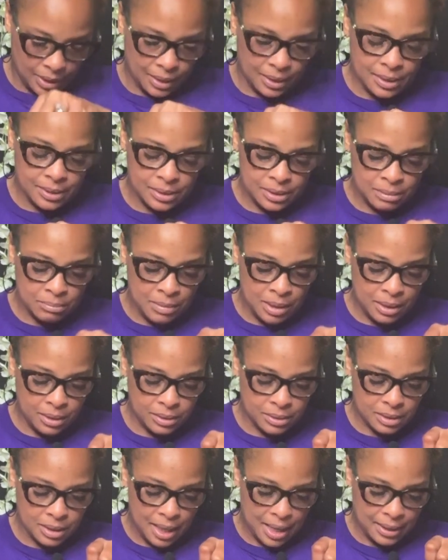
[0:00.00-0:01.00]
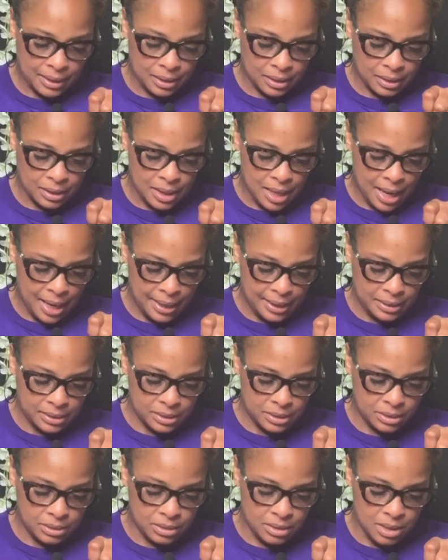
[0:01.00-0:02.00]
It smells like a
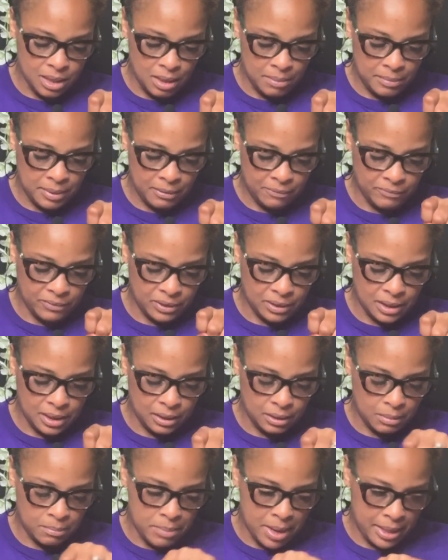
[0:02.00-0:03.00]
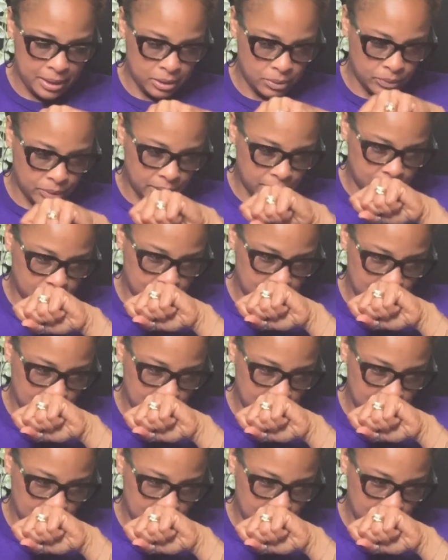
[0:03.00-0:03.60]
nice, yummy vanilla bakery.